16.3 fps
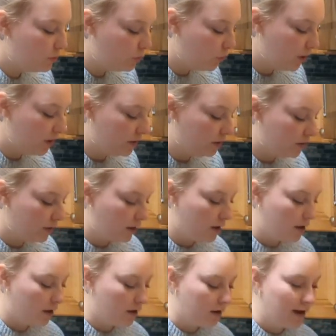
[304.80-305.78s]
with
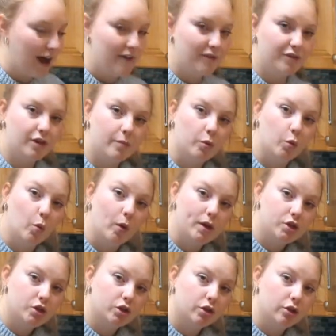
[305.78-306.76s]
uh, half a cup of
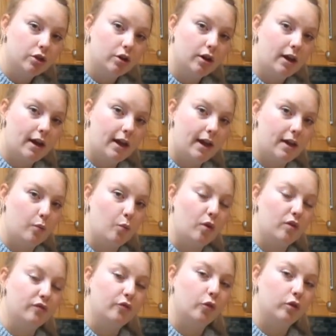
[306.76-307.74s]
white sugar and
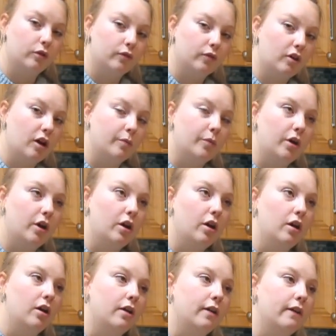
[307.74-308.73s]
one fourth cup
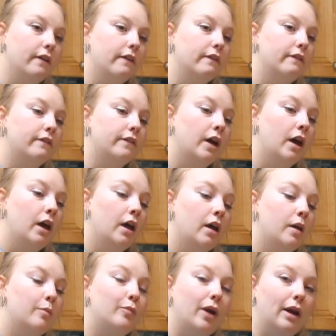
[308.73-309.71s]
of
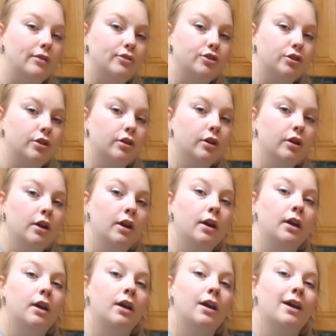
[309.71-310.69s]
brown sugar.
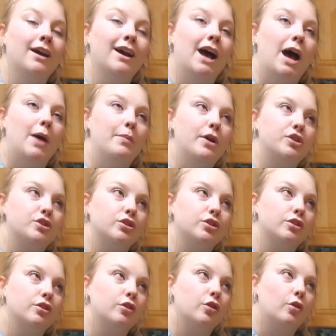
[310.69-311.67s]
I
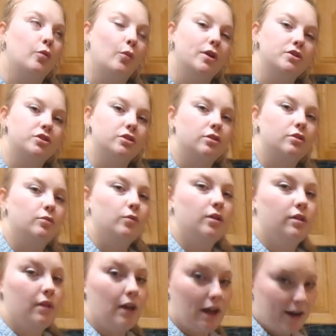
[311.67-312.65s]
measure white sugar
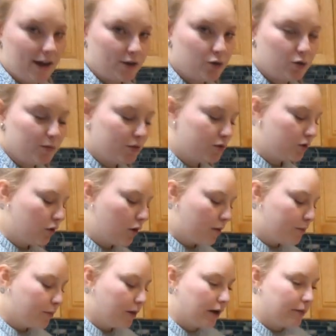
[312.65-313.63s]
with an actual measuring
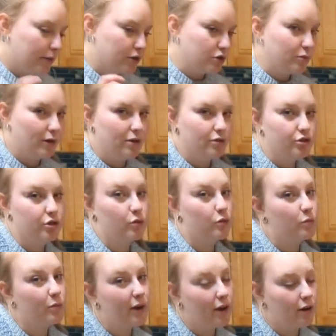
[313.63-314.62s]
cup, but I measure brown sugar
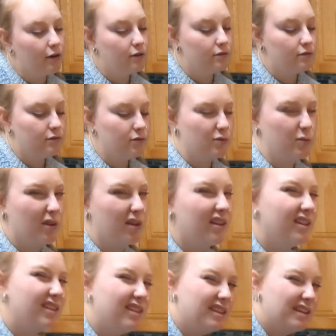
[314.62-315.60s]
with my heart, so it's probably
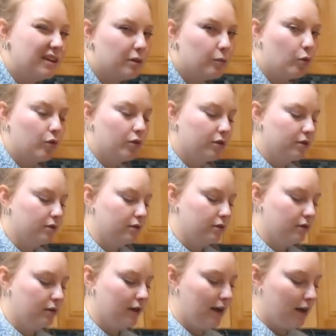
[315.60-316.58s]
a little more than
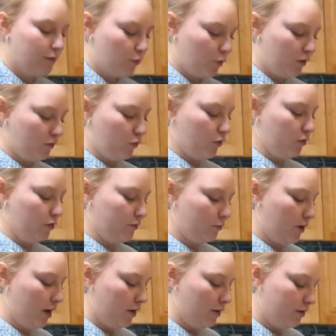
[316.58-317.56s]
one fourth of
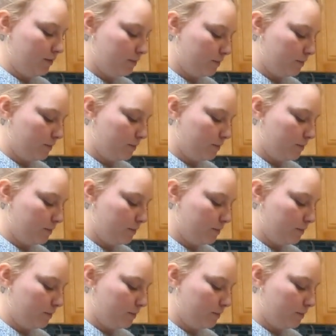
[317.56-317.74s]
brown.